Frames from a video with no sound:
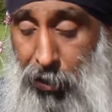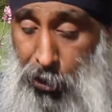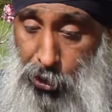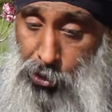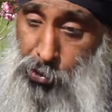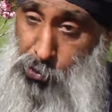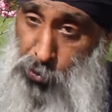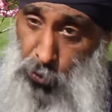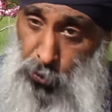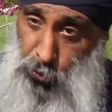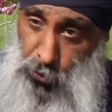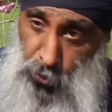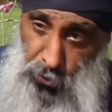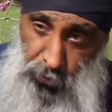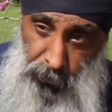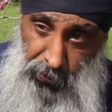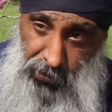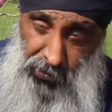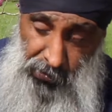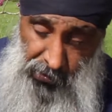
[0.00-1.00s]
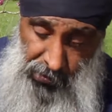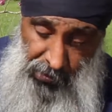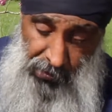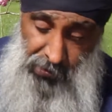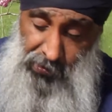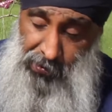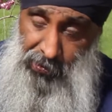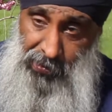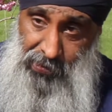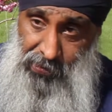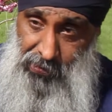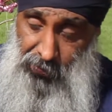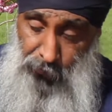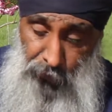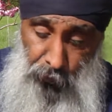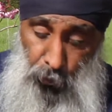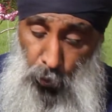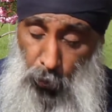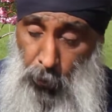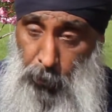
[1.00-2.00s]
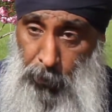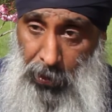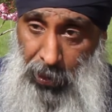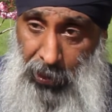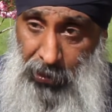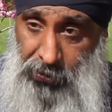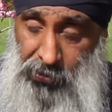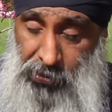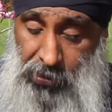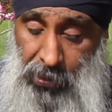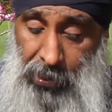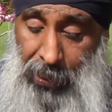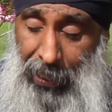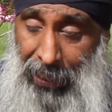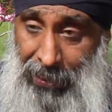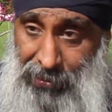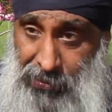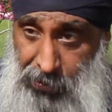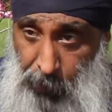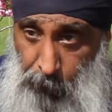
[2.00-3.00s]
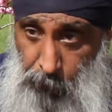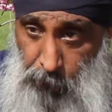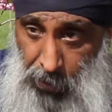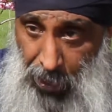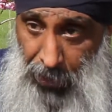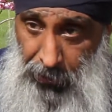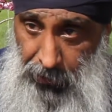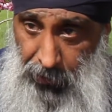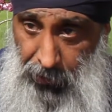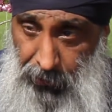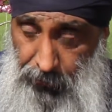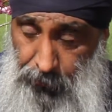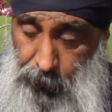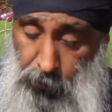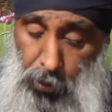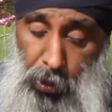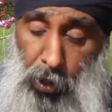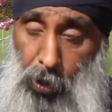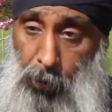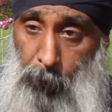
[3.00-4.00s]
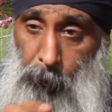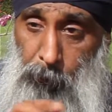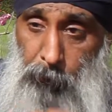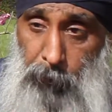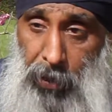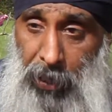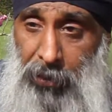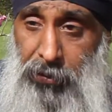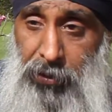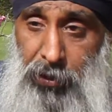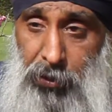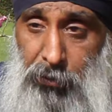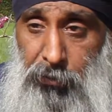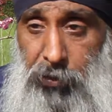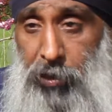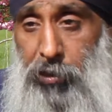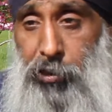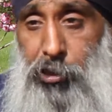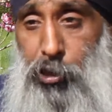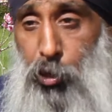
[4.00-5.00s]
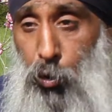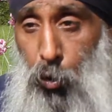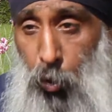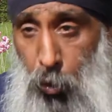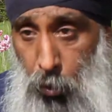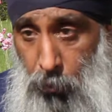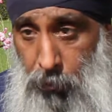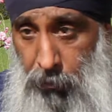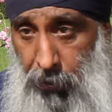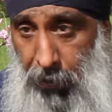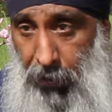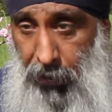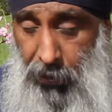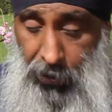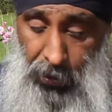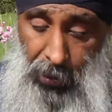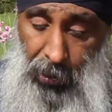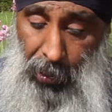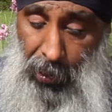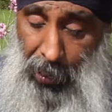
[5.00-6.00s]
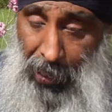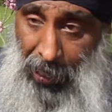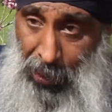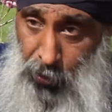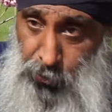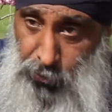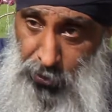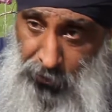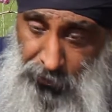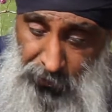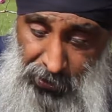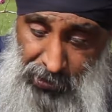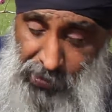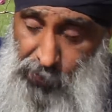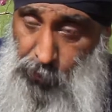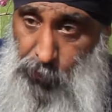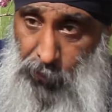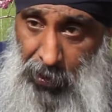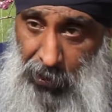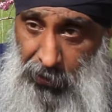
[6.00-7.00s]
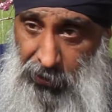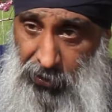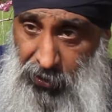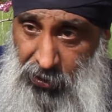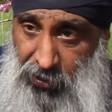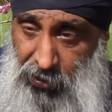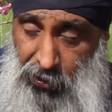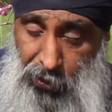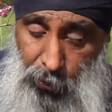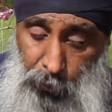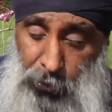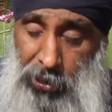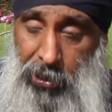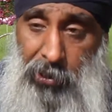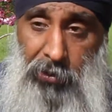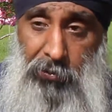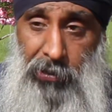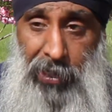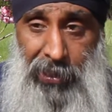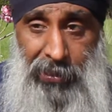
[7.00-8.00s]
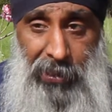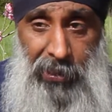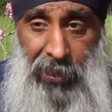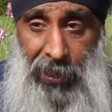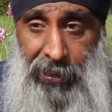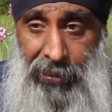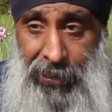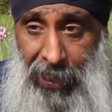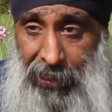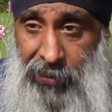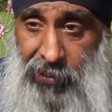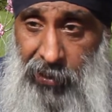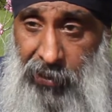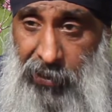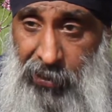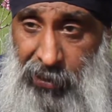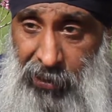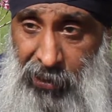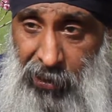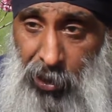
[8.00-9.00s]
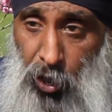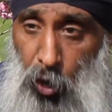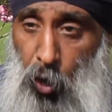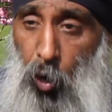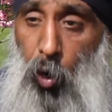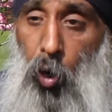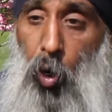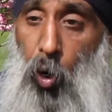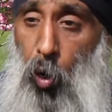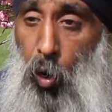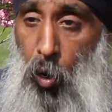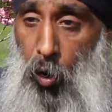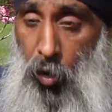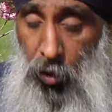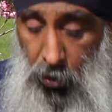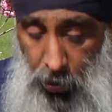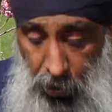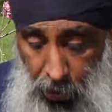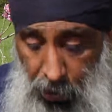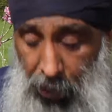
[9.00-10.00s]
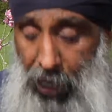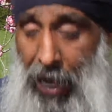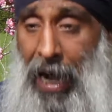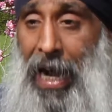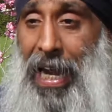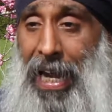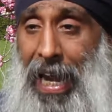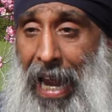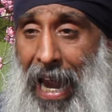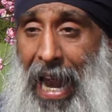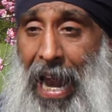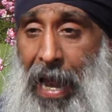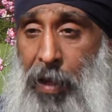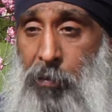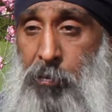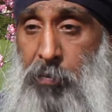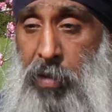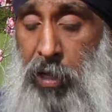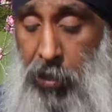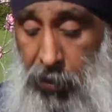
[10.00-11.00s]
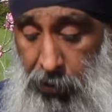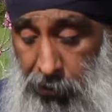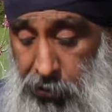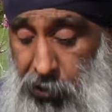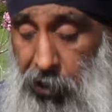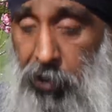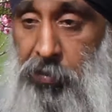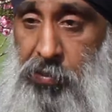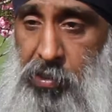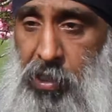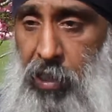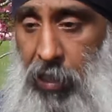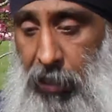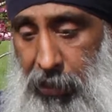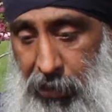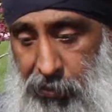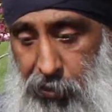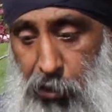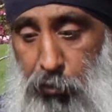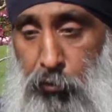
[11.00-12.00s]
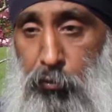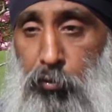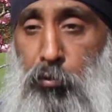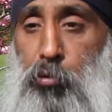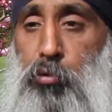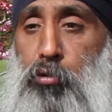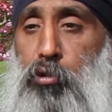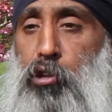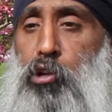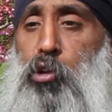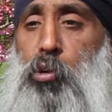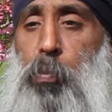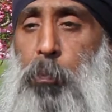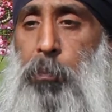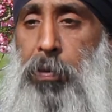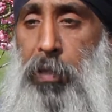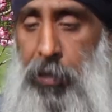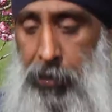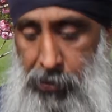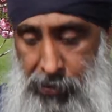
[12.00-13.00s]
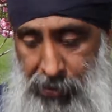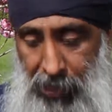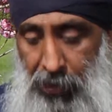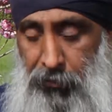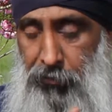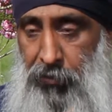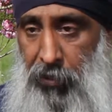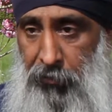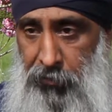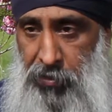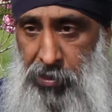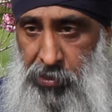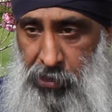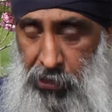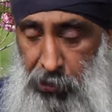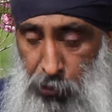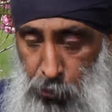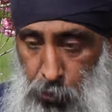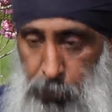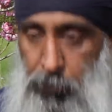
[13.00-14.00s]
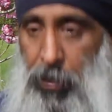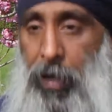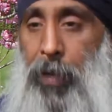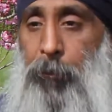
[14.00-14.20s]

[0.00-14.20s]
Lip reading: So Gurmat sees this 4 parts as the man. Man vich haumai. Out of this man, we create an identity, ho, I am, nus. It's a loop, a self-referencing loop.